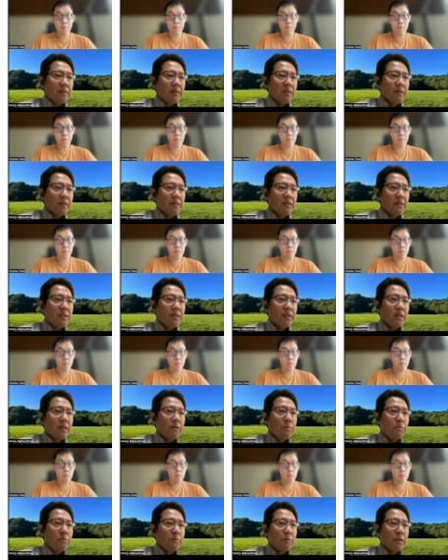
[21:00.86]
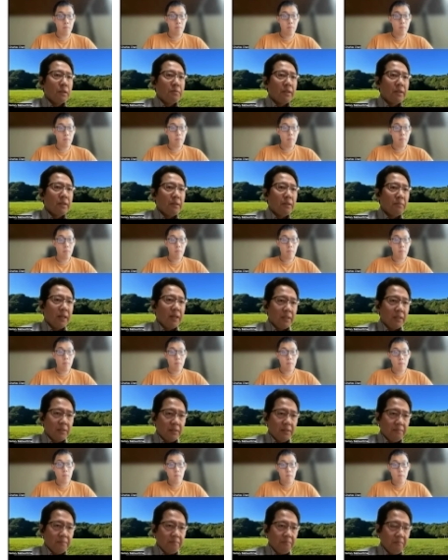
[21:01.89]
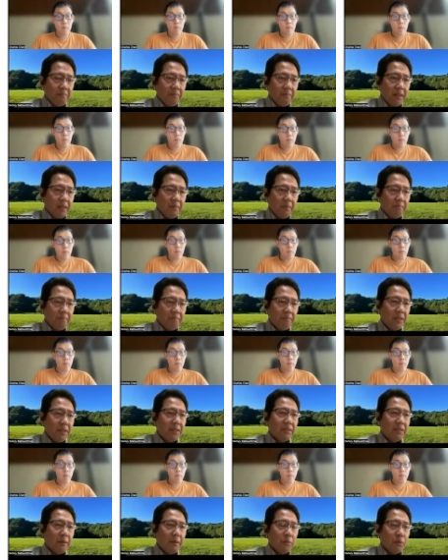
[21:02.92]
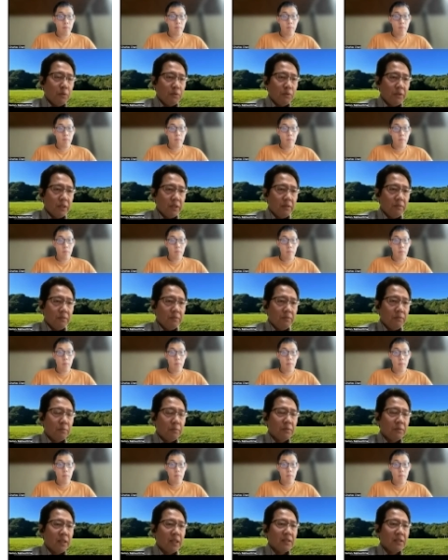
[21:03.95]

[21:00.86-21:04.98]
the optimal data path be supported from the other